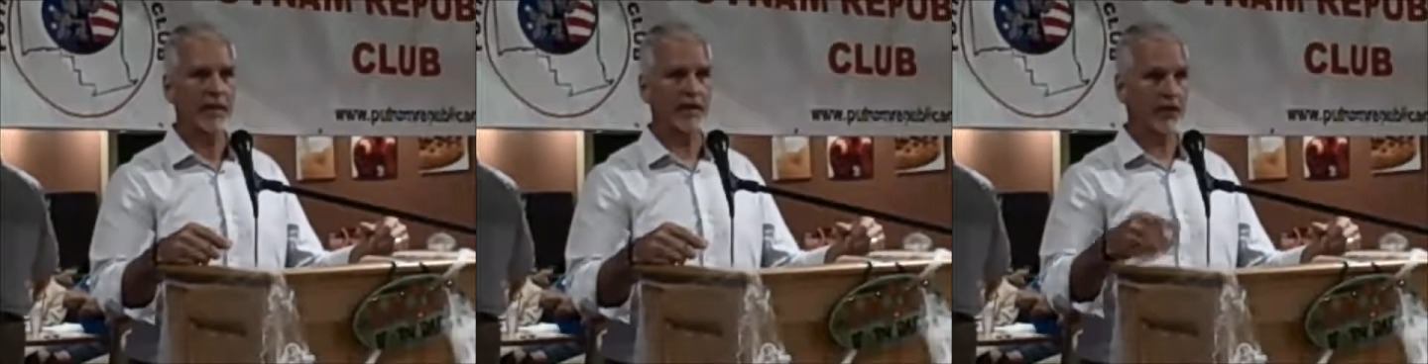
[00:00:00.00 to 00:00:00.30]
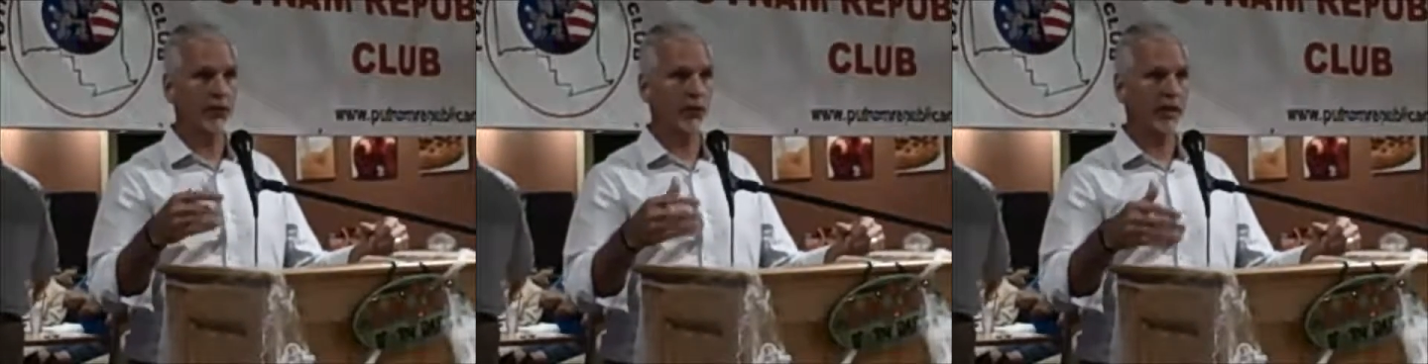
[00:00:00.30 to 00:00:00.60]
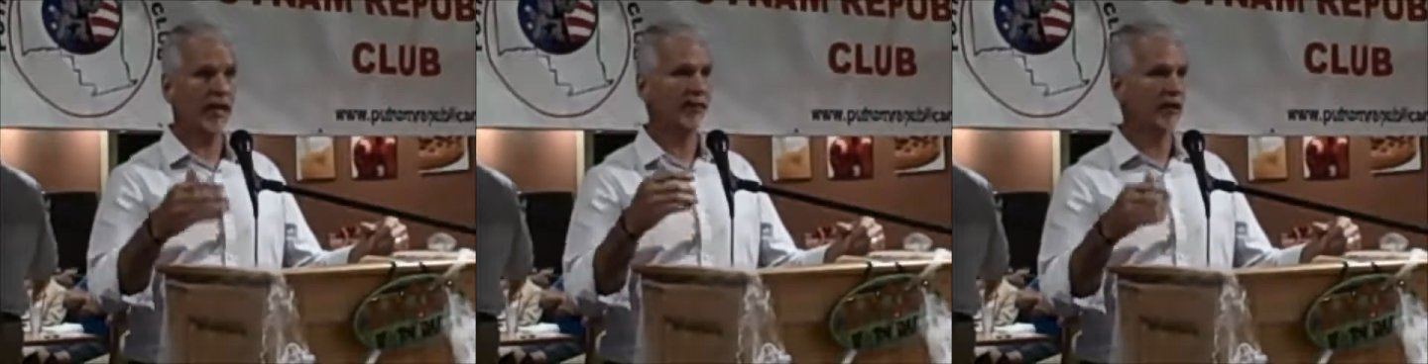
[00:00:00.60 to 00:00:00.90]
I said, you know
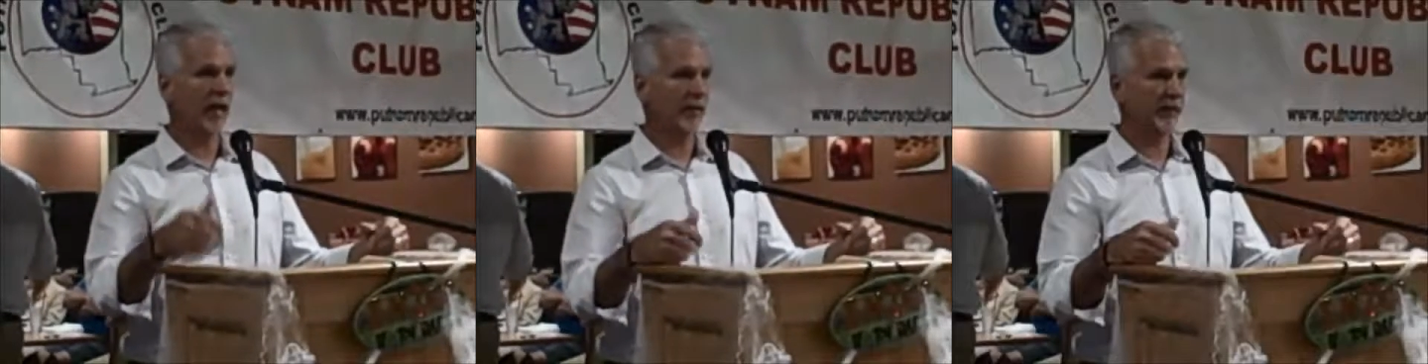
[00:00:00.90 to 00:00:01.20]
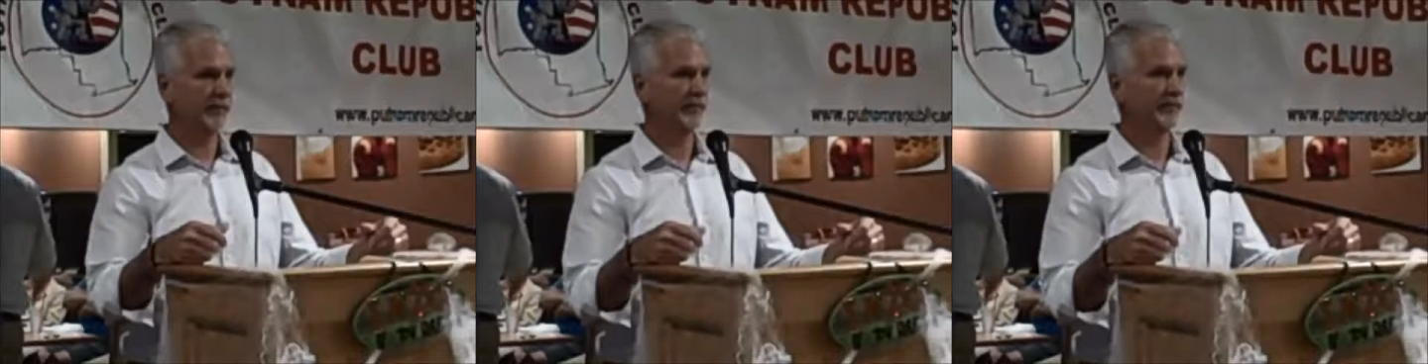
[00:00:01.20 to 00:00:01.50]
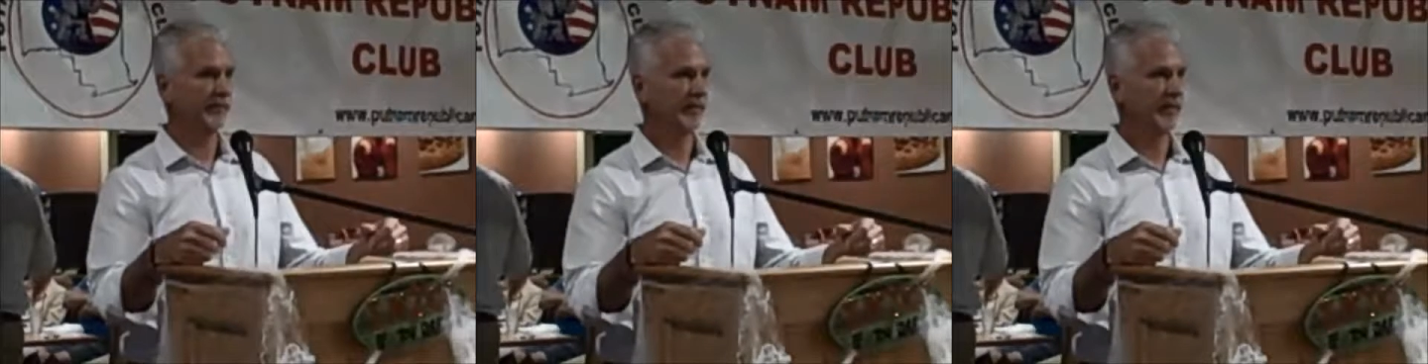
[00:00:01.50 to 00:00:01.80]
what they have in common?
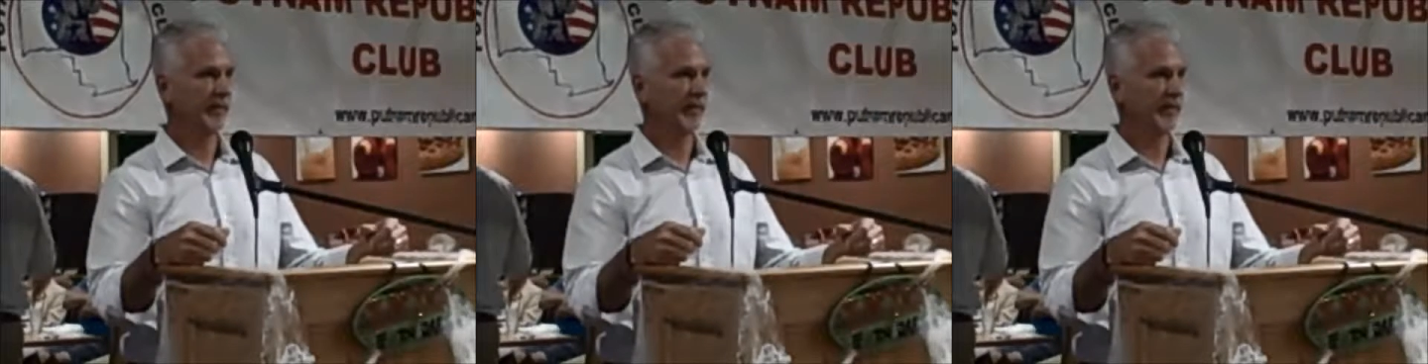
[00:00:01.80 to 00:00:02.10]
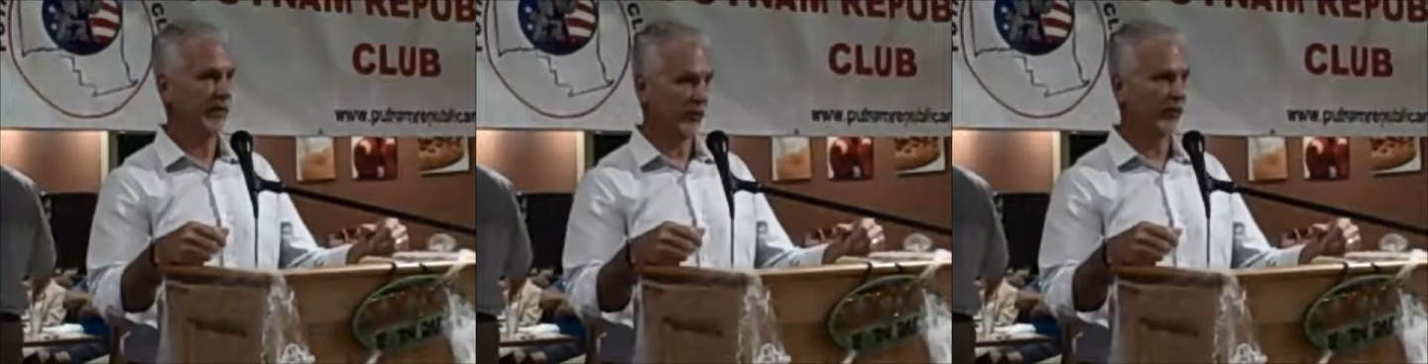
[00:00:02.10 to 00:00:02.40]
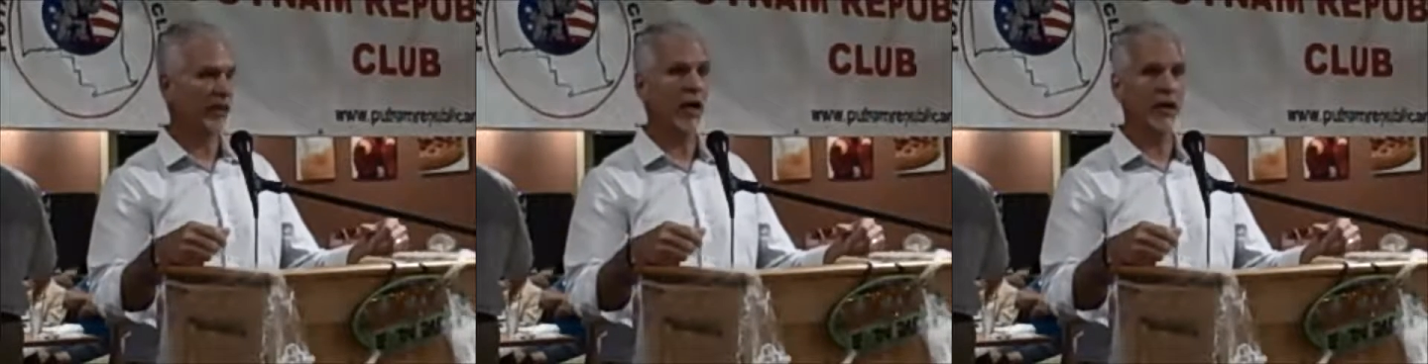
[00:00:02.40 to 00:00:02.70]
They're
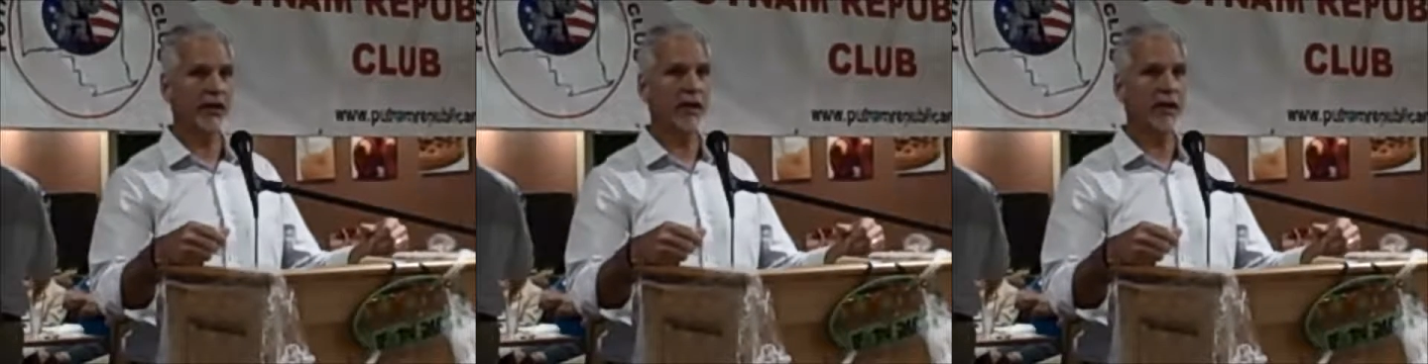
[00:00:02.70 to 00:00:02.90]
in the